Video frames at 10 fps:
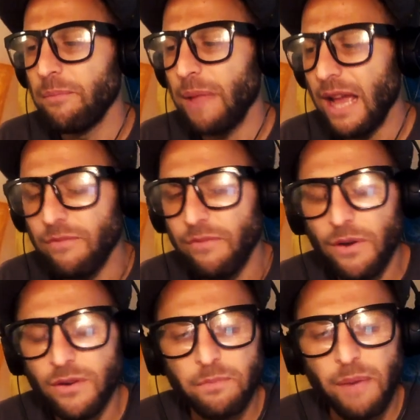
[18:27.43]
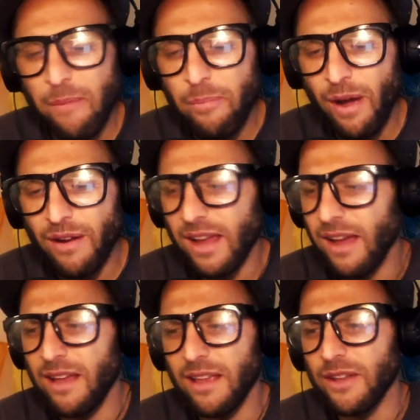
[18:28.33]
Black folks,
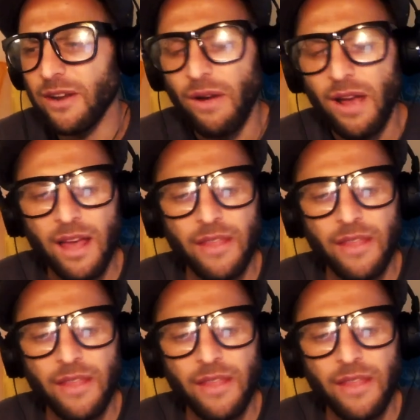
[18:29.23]
BIPOC,